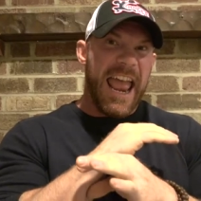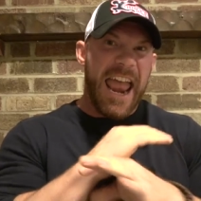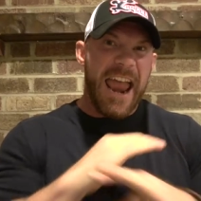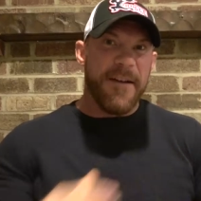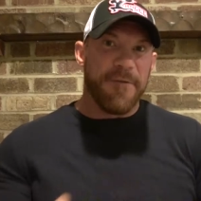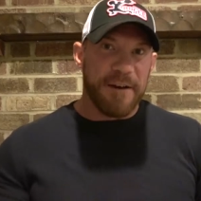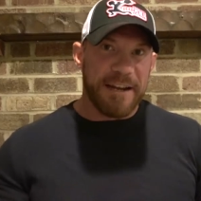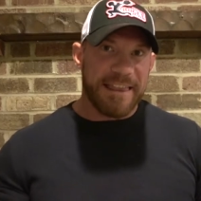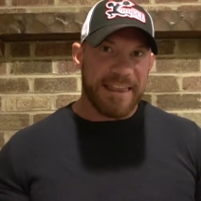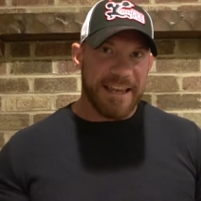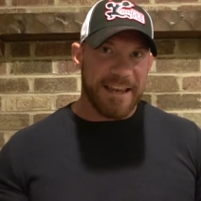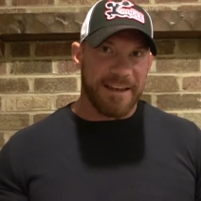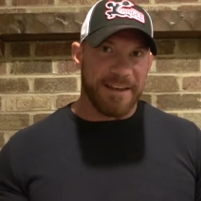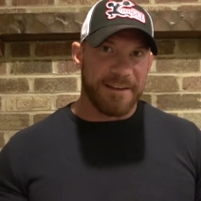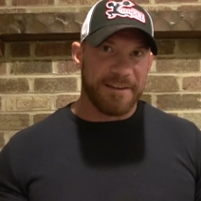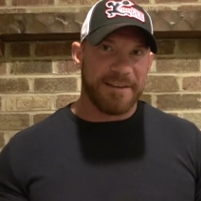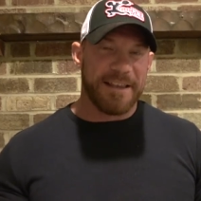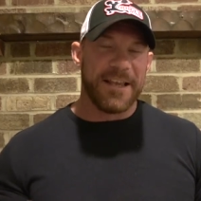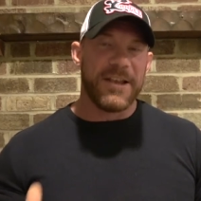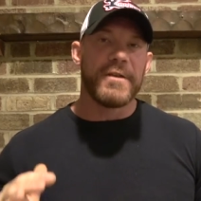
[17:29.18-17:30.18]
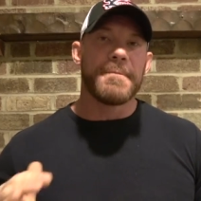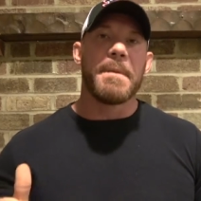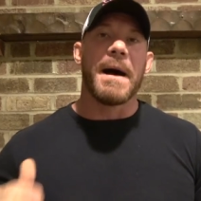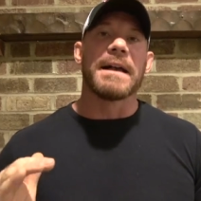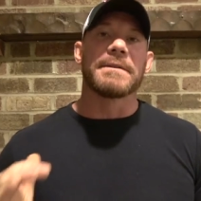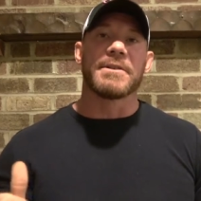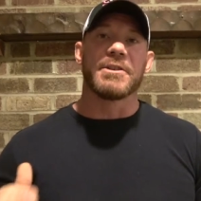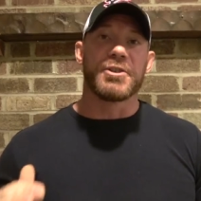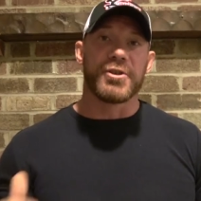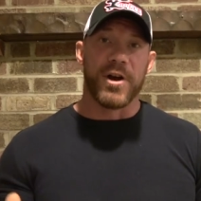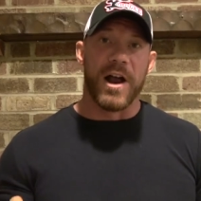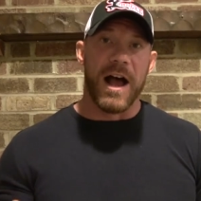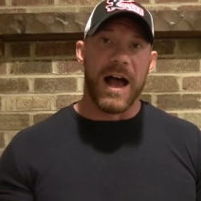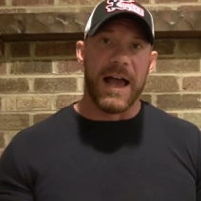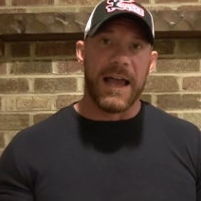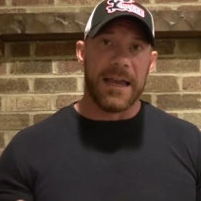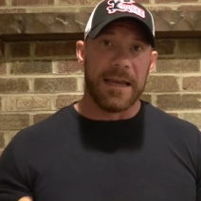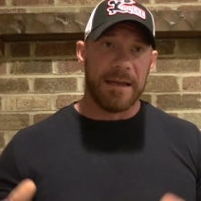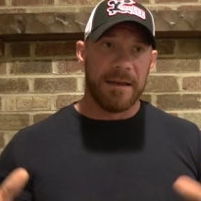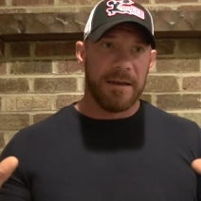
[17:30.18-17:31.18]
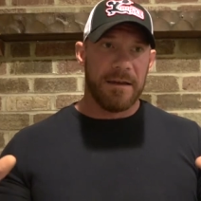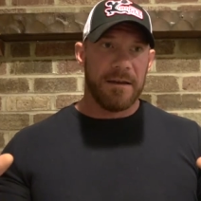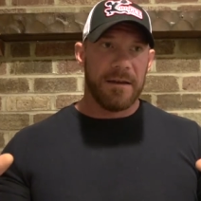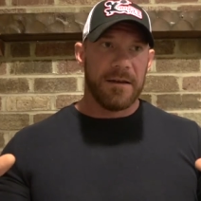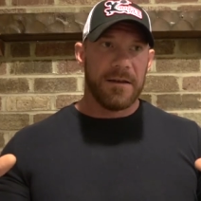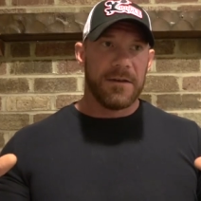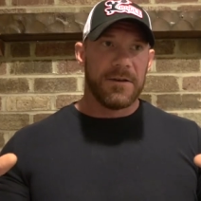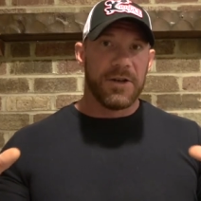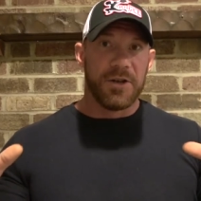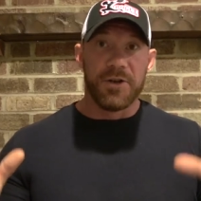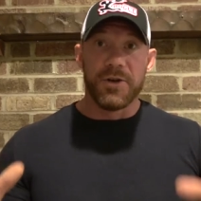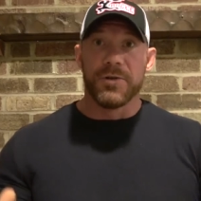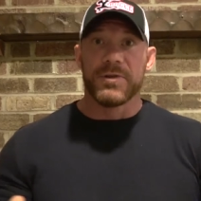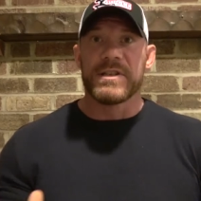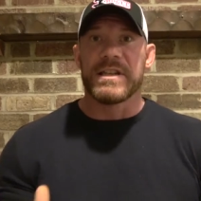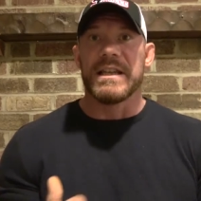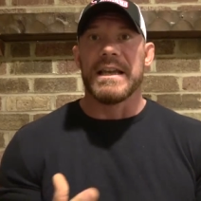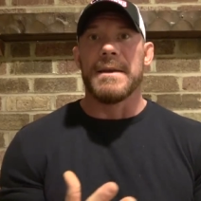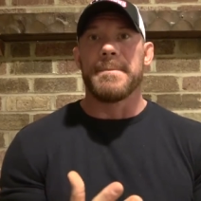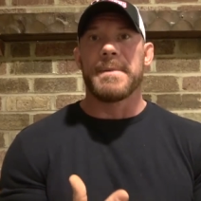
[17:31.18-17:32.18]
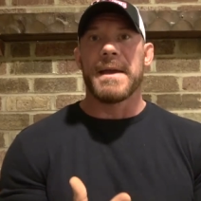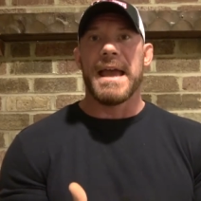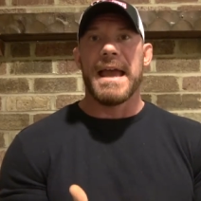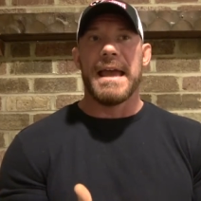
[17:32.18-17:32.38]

everything that you could possibly try to do sleep.